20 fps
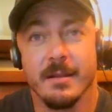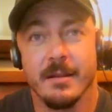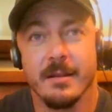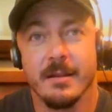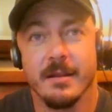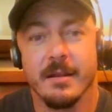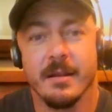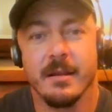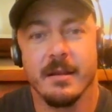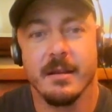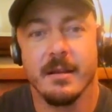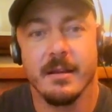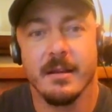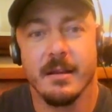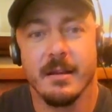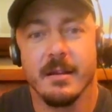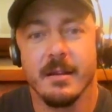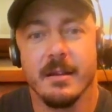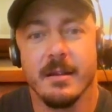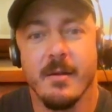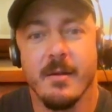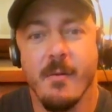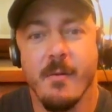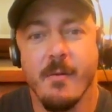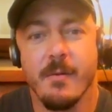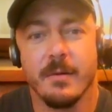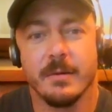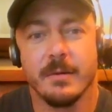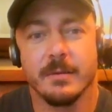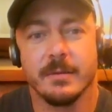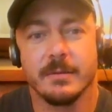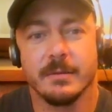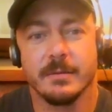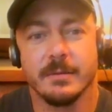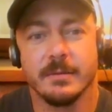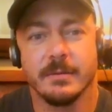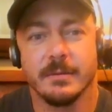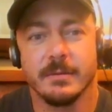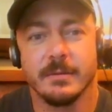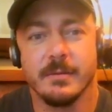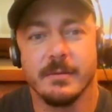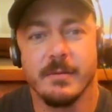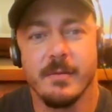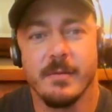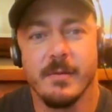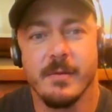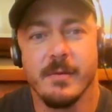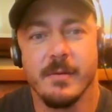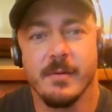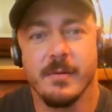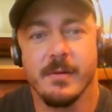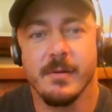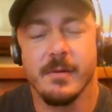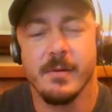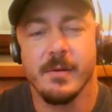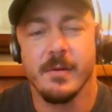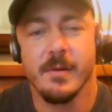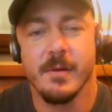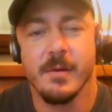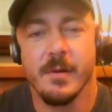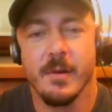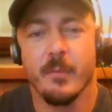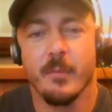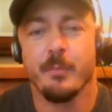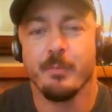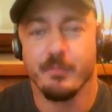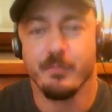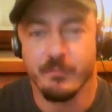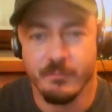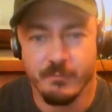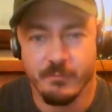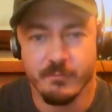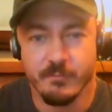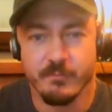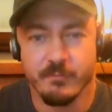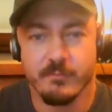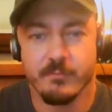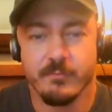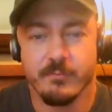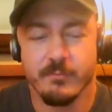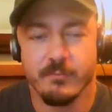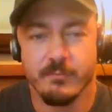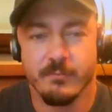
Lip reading: This person isn't speaking.